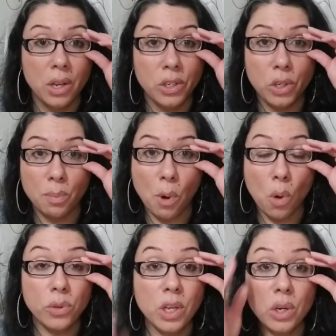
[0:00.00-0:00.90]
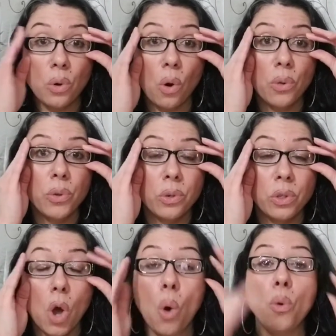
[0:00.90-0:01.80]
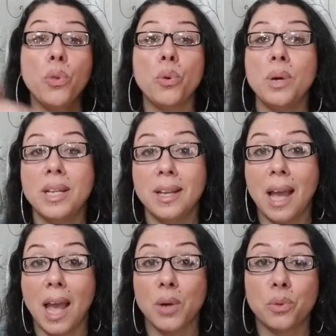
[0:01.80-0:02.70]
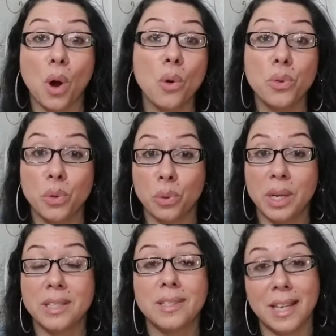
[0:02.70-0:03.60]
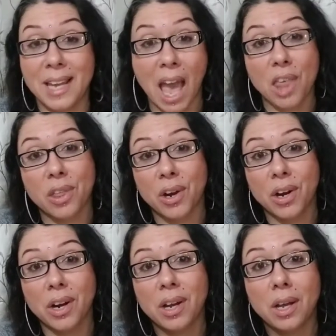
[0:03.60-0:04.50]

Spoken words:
you're both going to go through it and grow through it together.